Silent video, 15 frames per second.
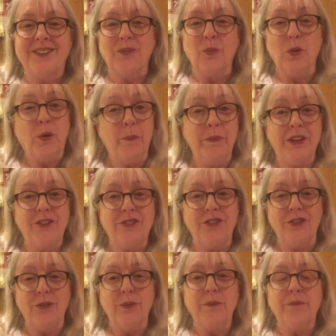We'll miss
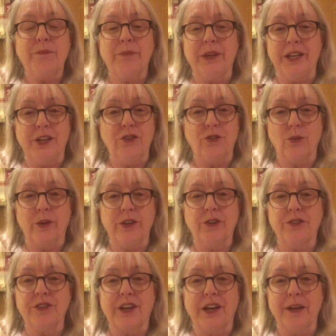you, but enjoy your
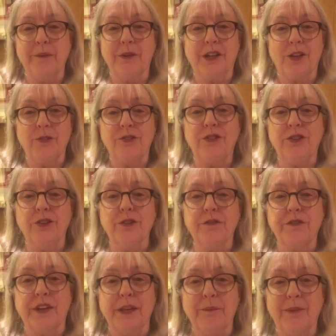time close to your
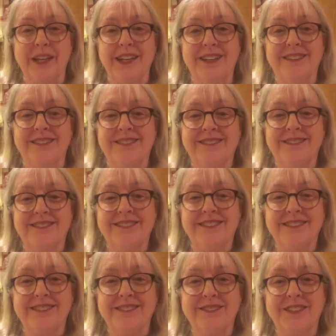family.
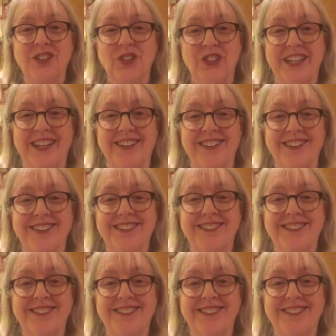Good luck.